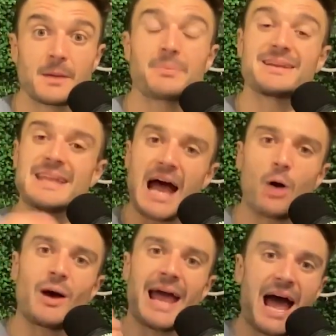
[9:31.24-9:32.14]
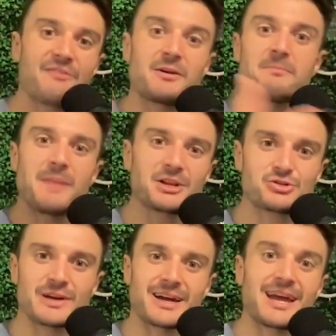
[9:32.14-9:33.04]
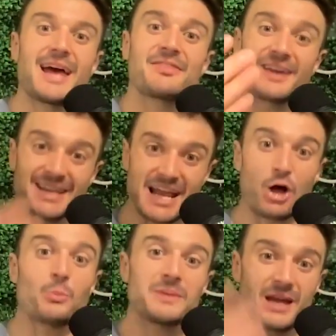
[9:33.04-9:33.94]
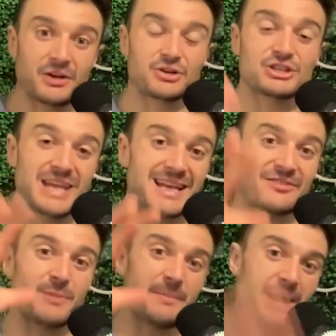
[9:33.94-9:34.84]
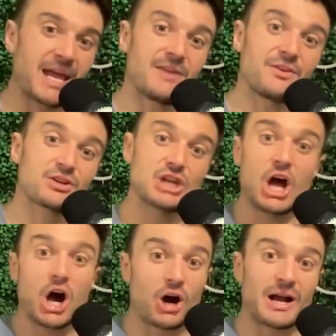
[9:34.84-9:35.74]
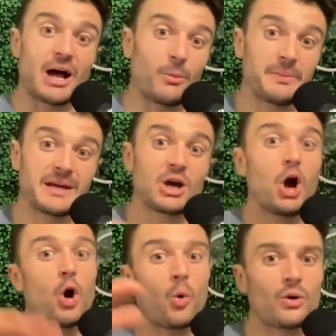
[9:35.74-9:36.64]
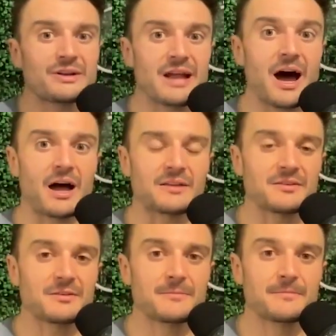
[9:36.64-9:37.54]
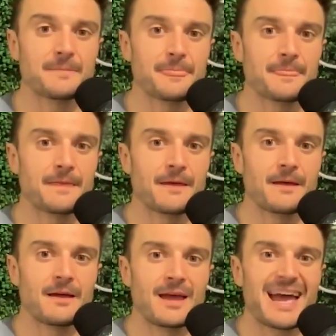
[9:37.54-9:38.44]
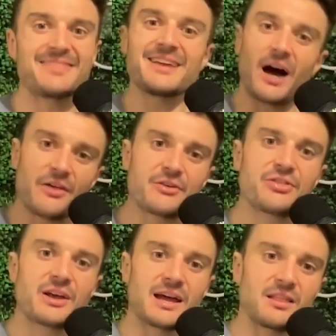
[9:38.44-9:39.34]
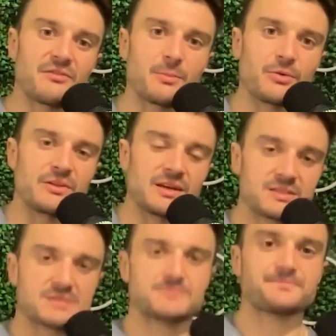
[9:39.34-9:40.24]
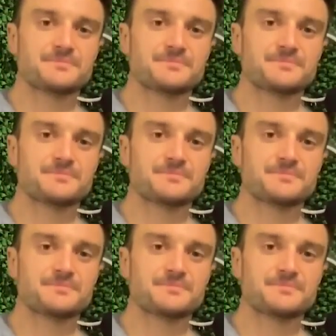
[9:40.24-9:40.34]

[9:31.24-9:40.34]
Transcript: But now I have a metric that can help me understand if my behaviors are helping or not. And the other thing I love about this